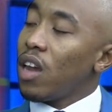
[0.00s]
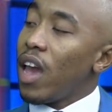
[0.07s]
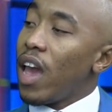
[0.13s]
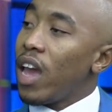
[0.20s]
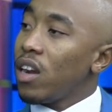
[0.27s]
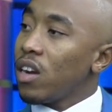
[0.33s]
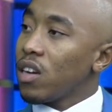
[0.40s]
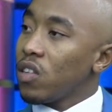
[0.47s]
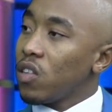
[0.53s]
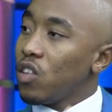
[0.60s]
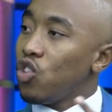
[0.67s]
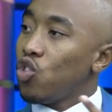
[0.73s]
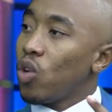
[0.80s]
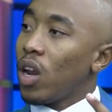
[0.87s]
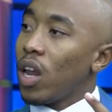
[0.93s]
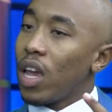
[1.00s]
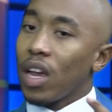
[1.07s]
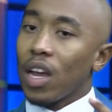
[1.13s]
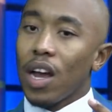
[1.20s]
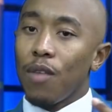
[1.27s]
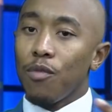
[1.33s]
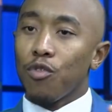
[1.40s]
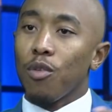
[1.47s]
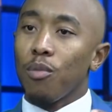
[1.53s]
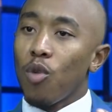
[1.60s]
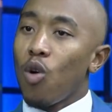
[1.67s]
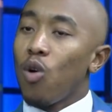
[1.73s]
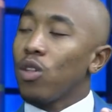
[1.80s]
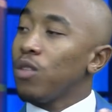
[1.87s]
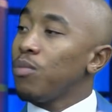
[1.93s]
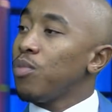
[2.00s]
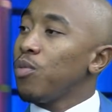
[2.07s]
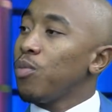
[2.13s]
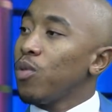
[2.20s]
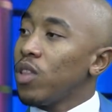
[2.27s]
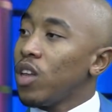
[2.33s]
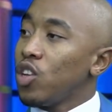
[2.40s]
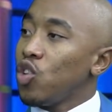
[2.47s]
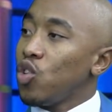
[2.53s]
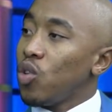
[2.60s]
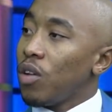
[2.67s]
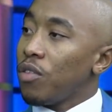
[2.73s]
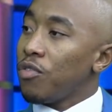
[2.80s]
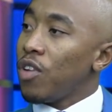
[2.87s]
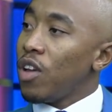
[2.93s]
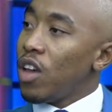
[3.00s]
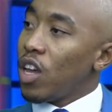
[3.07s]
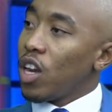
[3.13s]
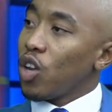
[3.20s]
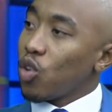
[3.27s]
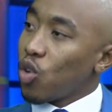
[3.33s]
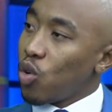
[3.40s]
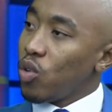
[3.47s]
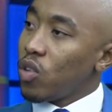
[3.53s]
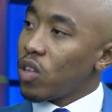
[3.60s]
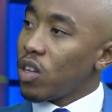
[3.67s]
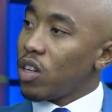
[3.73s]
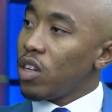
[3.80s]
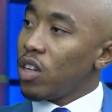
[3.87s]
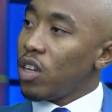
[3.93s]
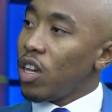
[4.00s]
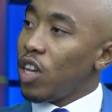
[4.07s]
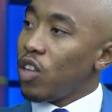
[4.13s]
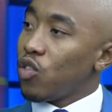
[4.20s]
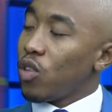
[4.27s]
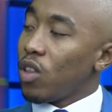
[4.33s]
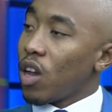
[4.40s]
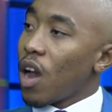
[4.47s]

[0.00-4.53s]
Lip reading: and residual income from all the people that you have recruited into the